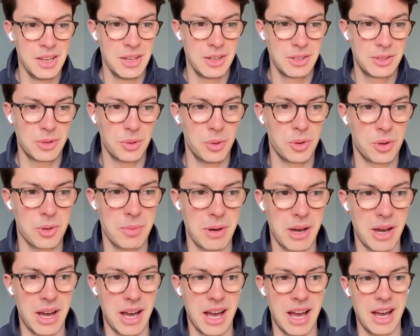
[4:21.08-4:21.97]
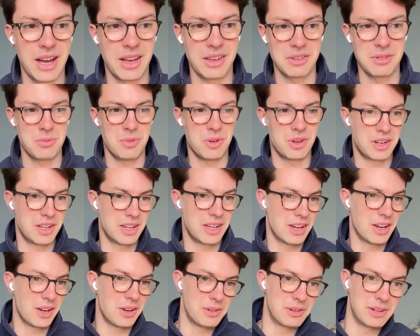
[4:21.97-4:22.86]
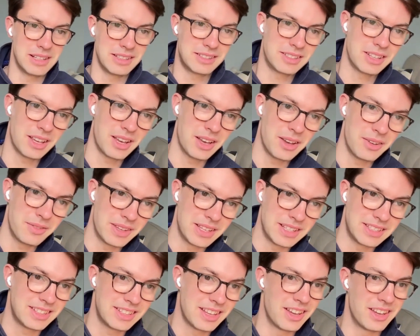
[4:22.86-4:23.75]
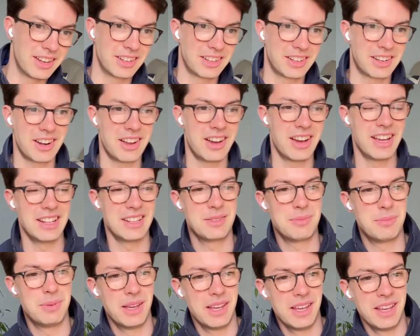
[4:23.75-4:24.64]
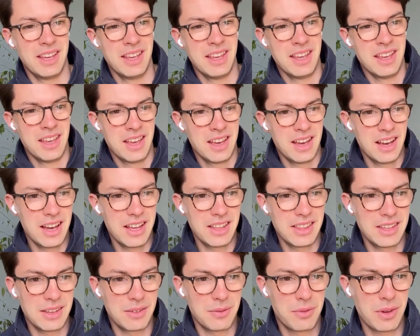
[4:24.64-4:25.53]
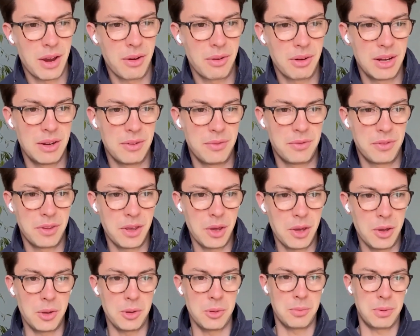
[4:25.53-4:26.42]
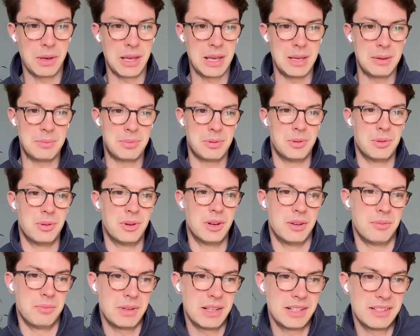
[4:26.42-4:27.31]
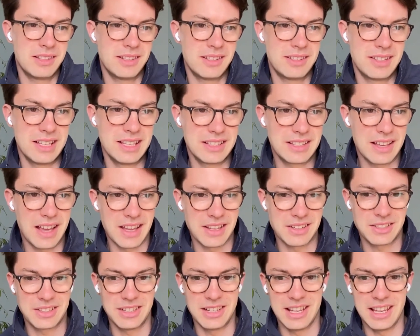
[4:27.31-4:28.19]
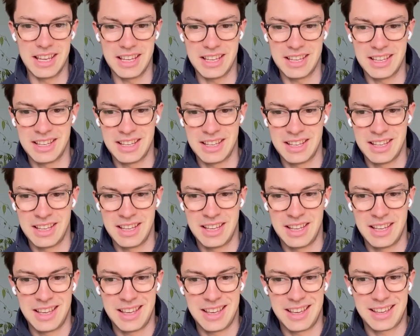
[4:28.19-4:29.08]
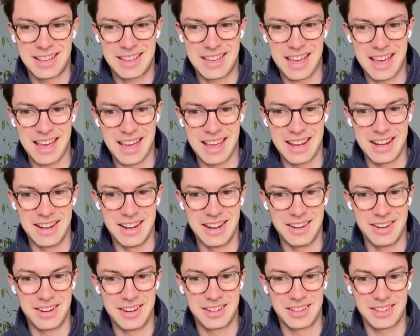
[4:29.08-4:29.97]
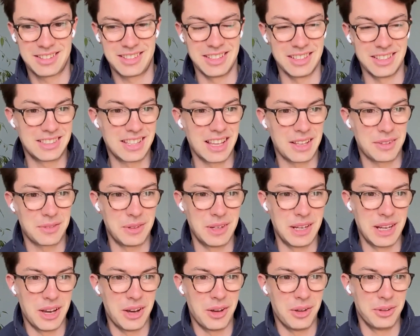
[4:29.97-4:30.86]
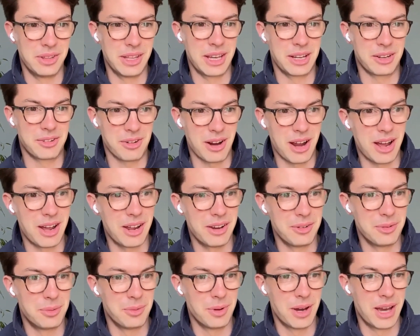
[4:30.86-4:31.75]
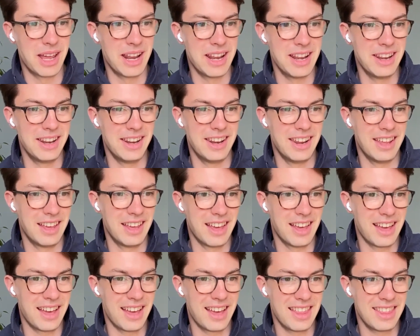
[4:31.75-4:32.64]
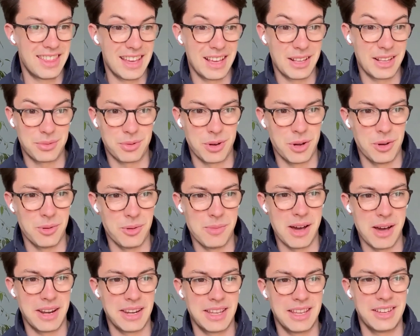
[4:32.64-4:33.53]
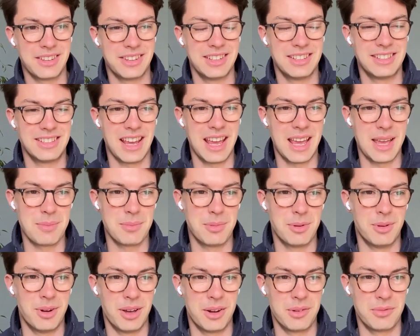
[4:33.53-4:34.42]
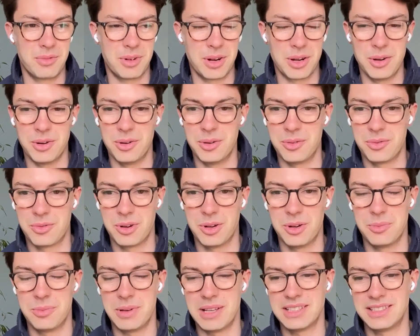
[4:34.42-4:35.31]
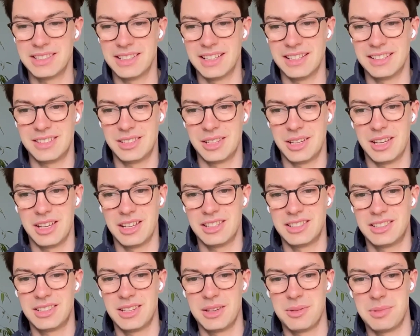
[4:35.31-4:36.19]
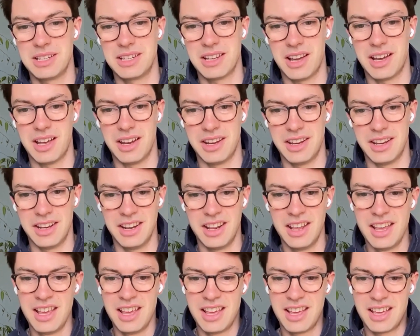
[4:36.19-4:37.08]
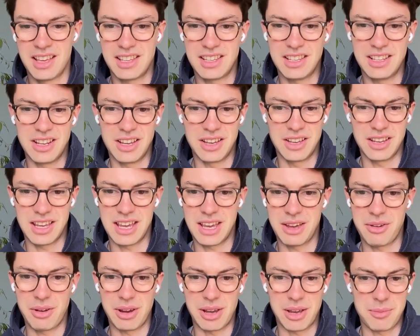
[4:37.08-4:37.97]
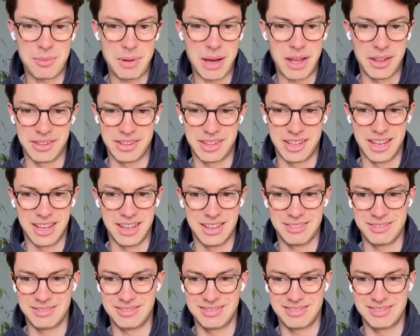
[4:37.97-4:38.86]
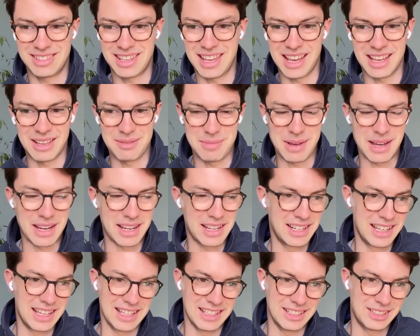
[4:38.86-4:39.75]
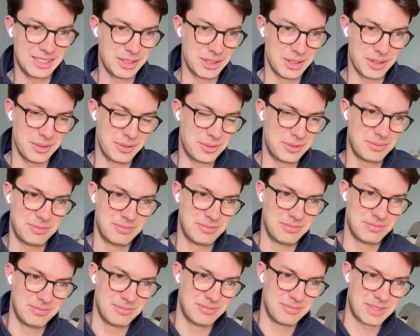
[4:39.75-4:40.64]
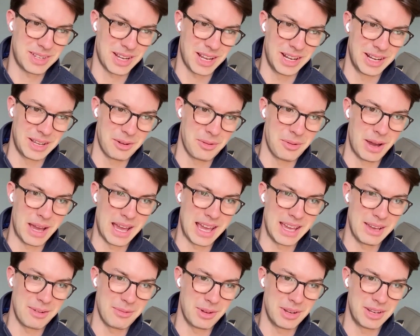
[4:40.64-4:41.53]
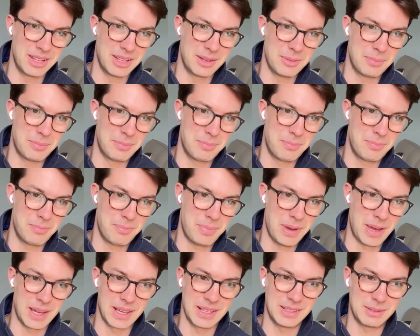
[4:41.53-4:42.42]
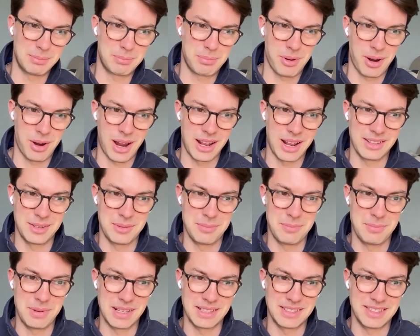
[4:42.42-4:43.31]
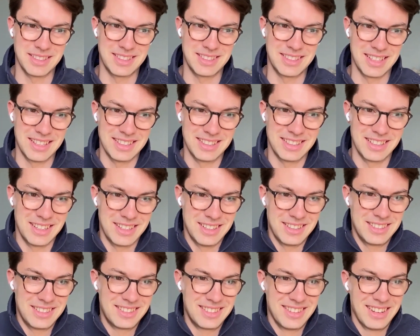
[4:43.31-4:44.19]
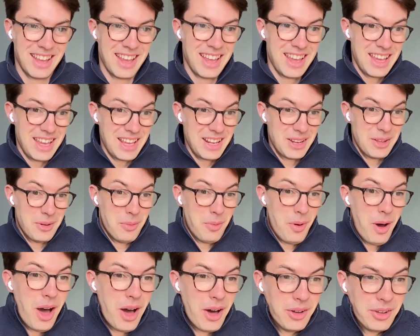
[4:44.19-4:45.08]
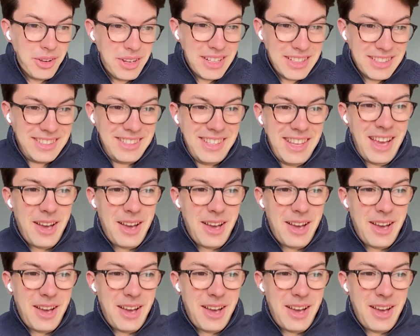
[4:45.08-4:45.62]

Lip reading: talk about how you want to only service certain clients, but I think very few people and businesses actually can successfully hold their ground when there's real money on the table and real business to be done. And hearing about Magali sort of turning away one of the biggest brands and businesses and in the world is